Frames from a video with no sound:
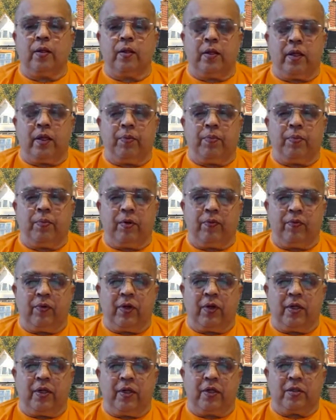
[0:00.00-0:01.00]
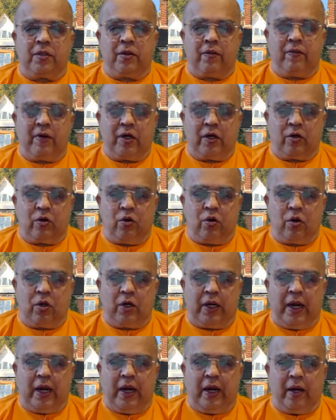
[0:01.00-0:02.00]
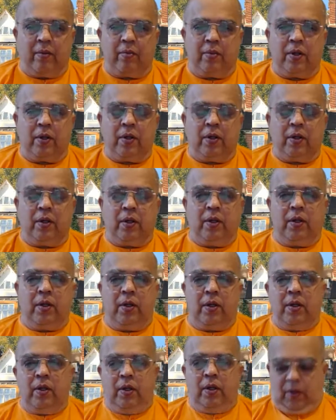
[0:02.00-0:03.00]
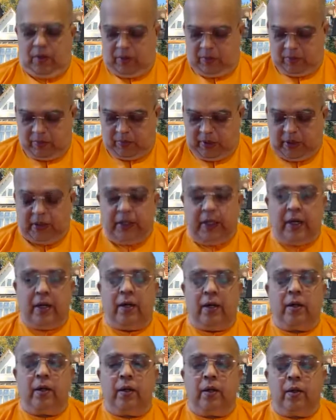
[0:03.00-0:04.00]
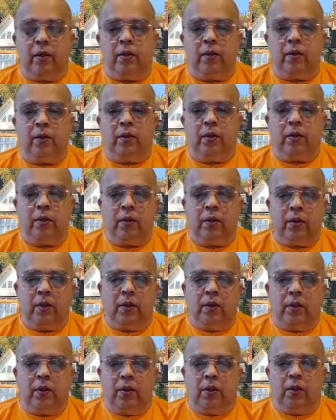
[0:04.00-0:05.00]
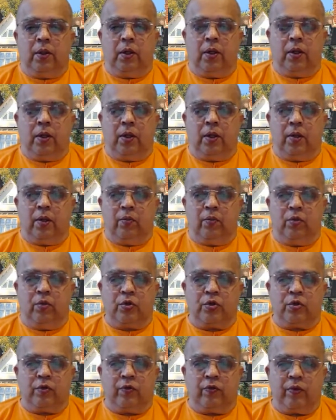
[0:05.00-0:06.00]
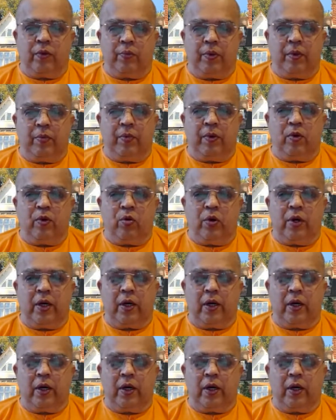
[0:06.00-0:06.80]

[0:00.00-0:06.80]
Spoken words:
They prefer the 7 o'clock time. But then most of the people who